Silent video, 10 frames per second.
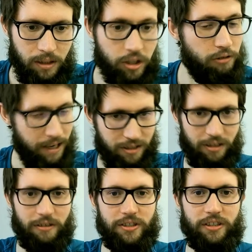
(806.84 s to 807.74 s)
Correct
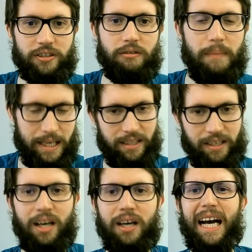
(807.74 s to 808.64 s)
solution, so amazing.
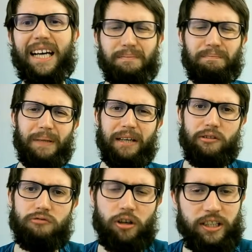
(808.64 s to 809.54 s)
Had a bit of a
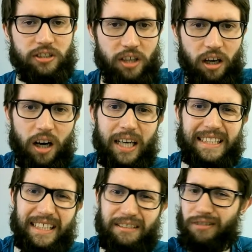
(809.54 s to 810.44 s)
rocky start. I
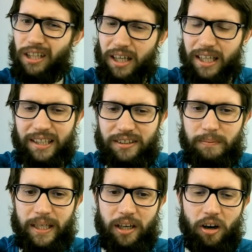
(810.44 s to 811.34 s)
did rely a little
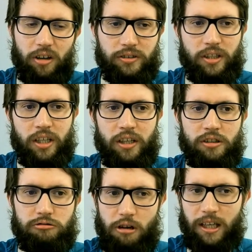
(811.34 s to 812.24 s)
bit on
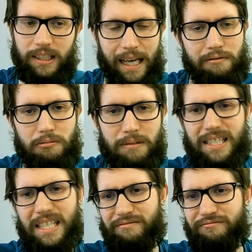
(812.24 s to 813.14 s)
trial and error, which
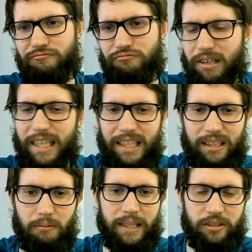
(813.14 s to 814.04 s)
isn't really
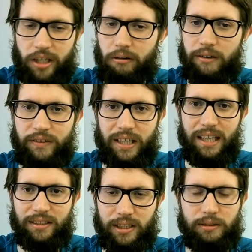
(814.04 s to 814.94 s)
the way to go. I think
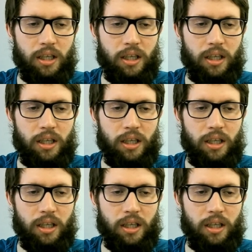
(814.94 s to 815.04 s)
had I